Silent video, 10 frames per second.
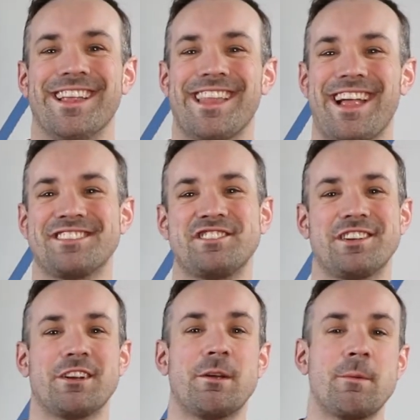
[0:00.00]
Last
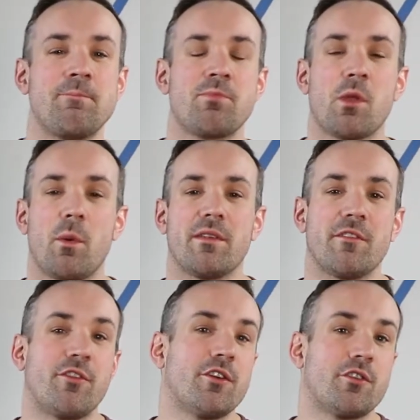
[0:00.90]
year was the
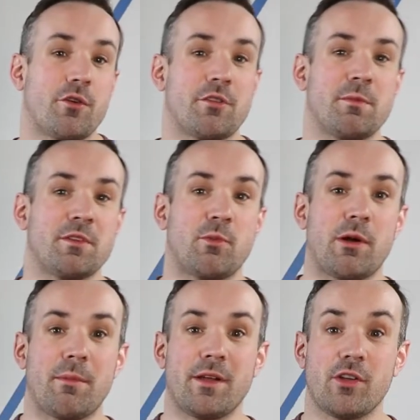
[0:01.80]
first Christmas
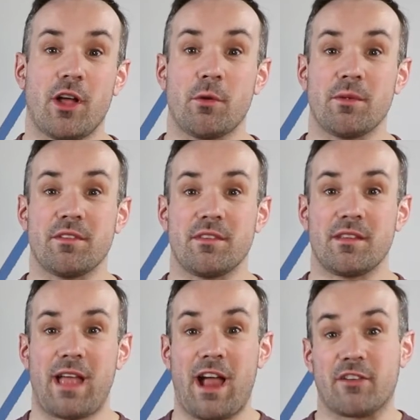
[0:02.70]
where my daughter was
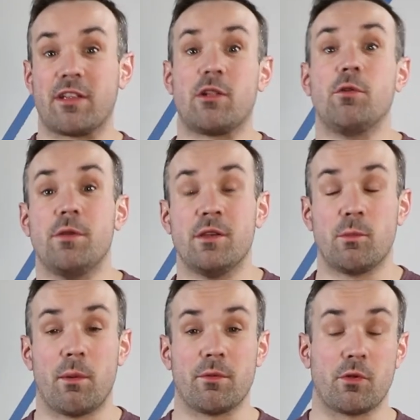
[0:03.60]
actually clued into
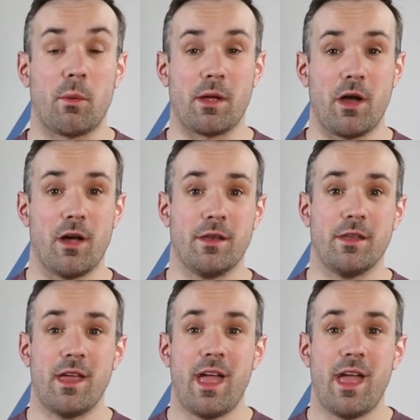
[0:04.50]
what was going on.